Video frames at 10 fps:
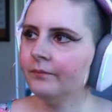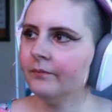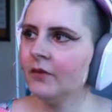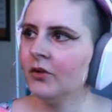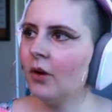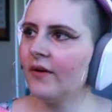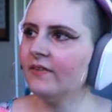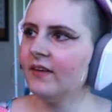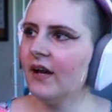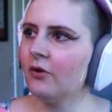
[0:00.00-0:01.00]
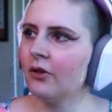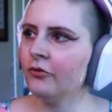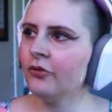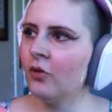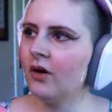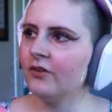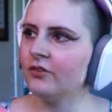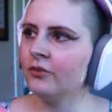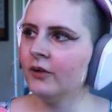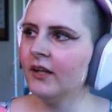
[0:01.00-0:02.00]
You can always see how close you are
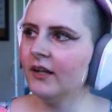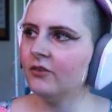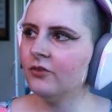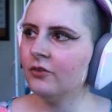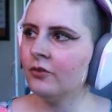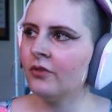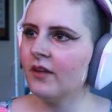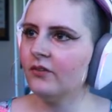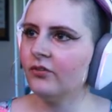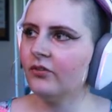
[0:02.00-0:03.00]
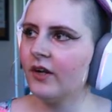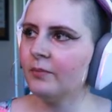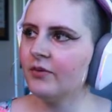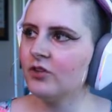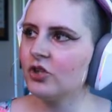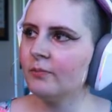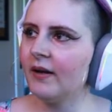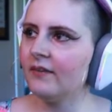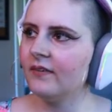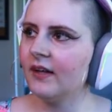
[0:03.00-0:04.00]
to getting to the stun position
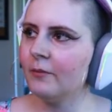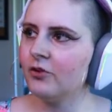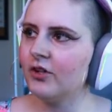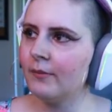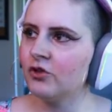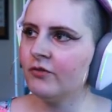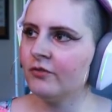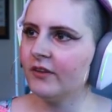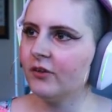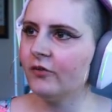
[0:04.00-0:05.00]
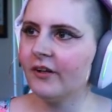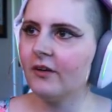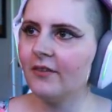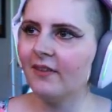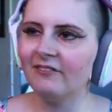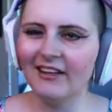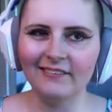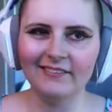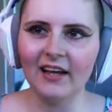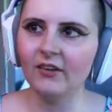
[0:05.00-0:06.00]
by seeing how much damage you've inflicted over here on the left-hand
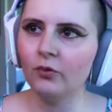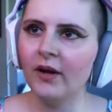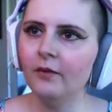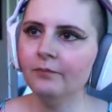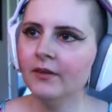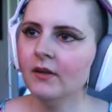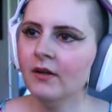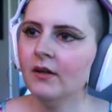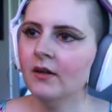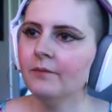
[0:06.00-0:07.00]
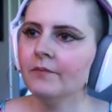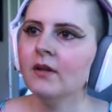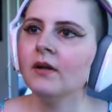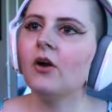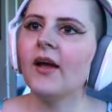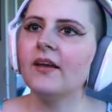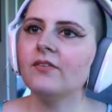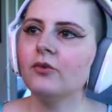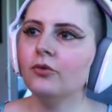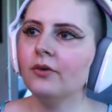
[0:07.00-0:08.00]
side as well. Okay,
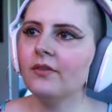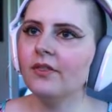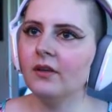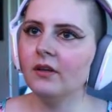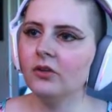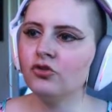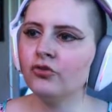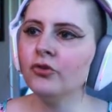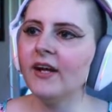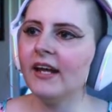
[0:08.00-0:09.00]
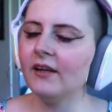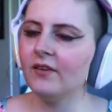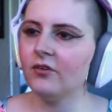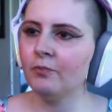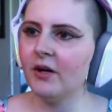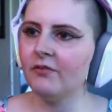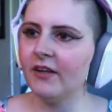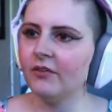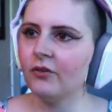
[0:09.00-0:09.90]
so the True Nade, this is perfect.